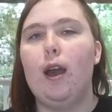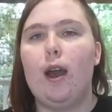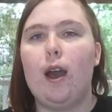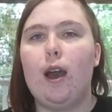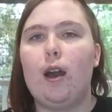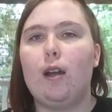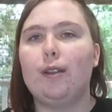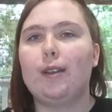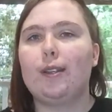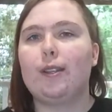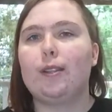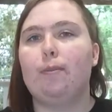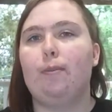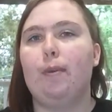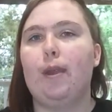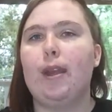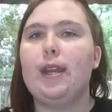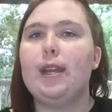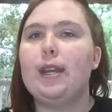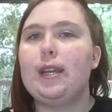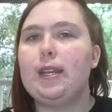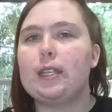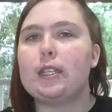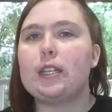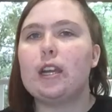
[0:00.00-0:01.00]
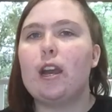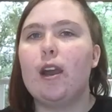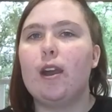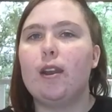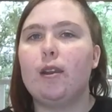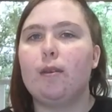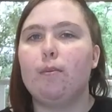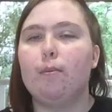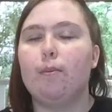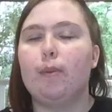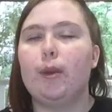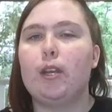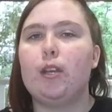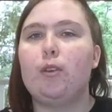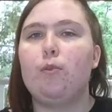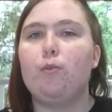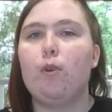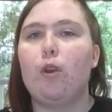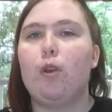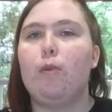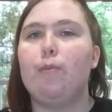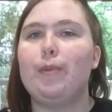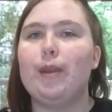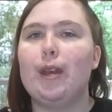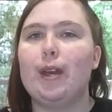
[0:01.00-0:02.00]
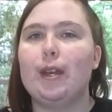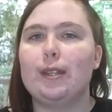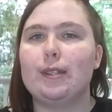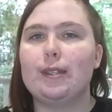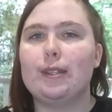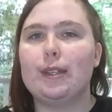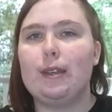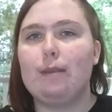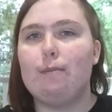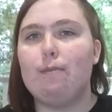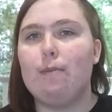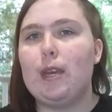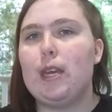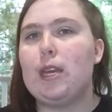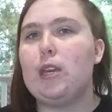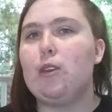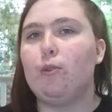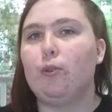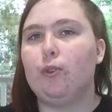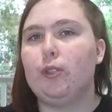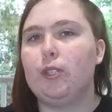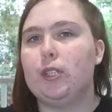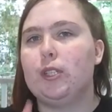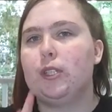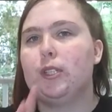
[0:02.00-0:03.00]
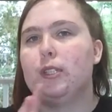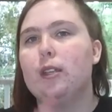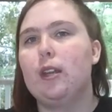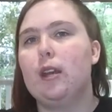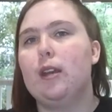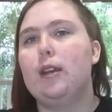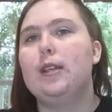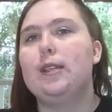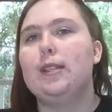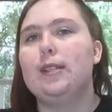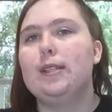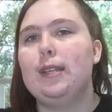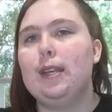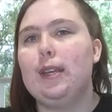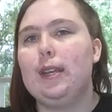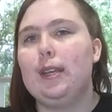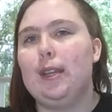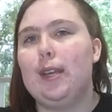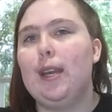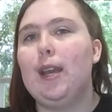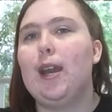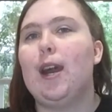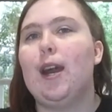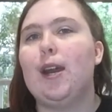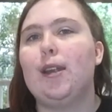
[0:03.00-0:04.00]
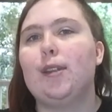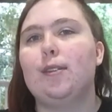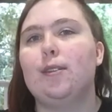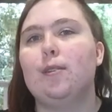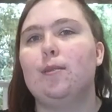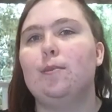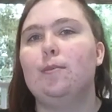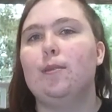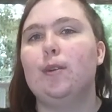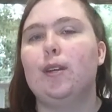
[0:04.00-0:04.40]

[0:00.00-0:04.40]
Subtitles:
I'll explain each item, but you won't be able to see me, you'll just see the item.